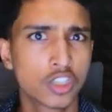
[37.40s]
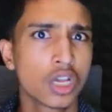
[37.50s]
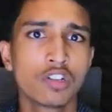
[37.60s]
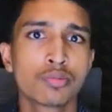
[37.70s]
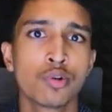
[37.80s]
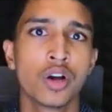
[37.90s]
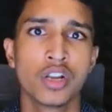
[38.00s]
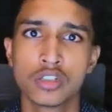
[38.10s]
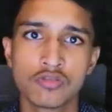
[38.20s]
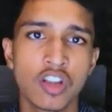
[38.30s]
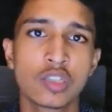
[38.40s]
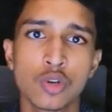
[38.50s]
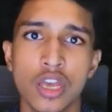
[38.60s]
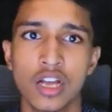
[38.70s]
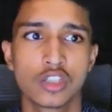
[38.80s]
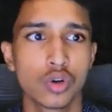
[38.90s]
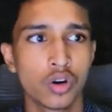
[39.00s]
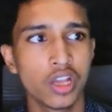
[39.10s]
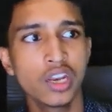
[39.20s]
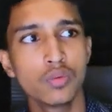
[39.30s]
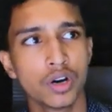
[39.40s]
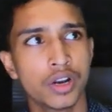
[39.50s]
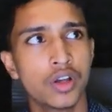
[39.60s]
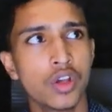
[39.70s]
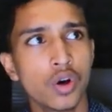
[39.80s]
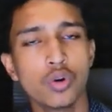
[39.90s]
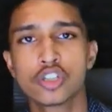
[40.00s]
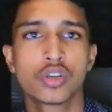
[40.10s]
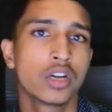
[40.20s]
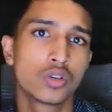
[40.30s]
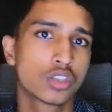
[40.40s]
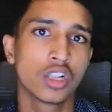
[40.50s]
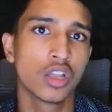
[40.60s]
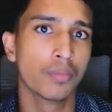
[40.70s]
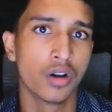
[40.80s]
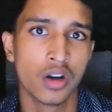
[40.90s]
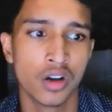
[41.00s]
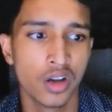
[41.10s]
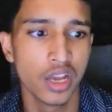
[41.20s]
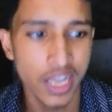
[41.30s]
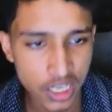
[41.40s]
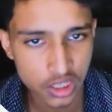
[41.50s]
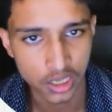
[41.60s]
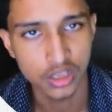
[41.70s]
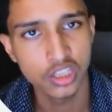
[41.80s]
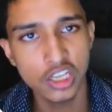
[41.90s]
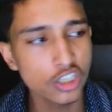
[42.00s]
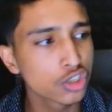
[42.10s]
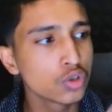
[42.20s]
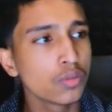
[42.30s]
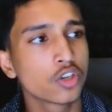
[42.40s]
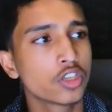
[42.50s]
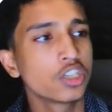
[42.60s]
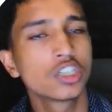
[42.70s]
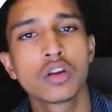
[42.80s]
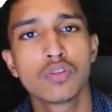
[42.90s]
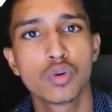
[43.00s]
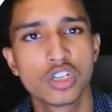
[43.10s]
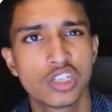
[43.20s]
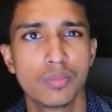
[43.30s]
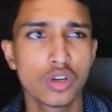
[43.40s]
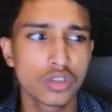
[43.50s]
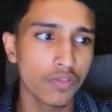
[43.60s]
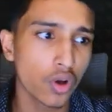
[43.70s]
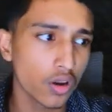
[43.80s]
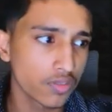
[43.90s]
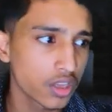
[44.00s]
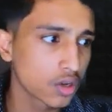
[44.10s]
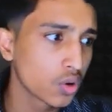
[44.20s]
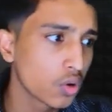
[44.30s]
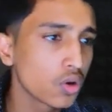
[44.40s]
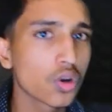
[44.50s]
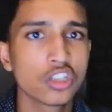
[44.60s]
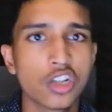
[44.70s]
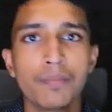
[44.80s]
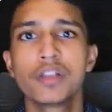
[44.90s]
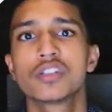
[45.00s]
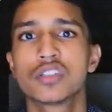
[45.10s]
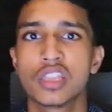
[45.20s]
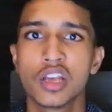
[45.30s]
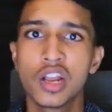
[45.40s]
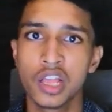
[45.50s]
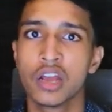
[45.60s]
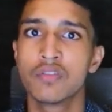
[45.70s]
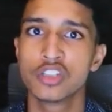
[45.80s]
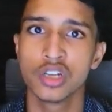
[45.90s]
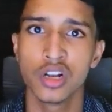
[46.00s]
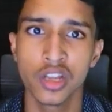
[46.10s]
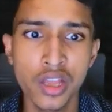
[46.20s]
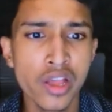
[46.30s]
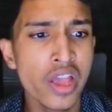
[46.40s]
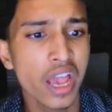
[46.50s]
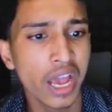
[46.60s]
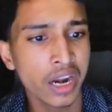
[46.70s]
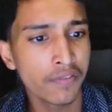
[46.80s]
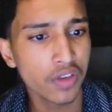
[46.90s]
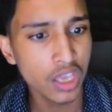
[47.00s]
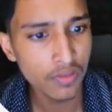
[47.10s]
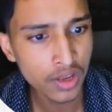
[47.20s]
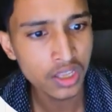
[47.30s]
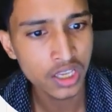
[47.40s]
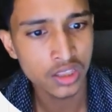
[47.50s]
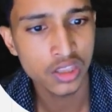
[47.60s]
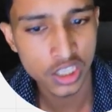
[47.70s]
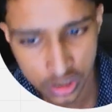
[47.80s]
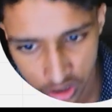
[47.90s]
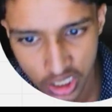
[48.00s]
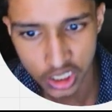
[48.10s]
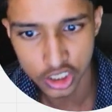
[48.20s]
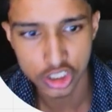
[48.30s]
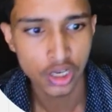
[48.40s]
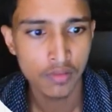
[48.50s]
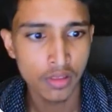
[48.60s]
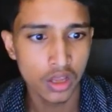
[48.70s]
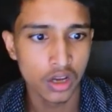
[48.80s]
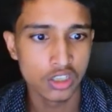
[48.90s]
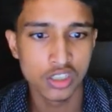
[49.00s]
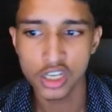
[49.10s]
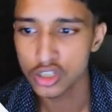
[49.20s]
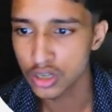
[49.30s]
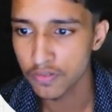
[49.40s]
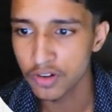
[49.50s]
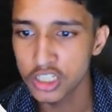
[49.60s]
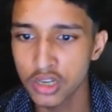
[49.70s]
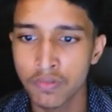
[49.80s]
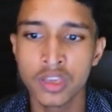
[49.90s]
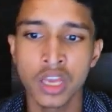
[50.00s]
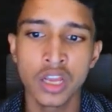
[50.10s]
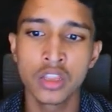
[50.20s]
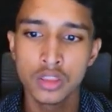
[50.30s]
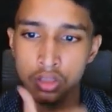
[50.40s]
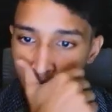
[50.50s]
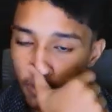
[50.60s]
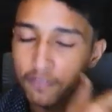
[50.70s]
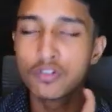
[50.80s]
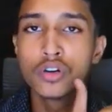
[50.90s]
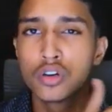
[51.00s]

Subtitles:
service providers, Facebook ads, or anyone who is trying to sell them anything. They're just too much resistive towards it because of all of the cold calls and pitches that they're getting every single day. And if even in this niche, such a tough niche, if we can get it three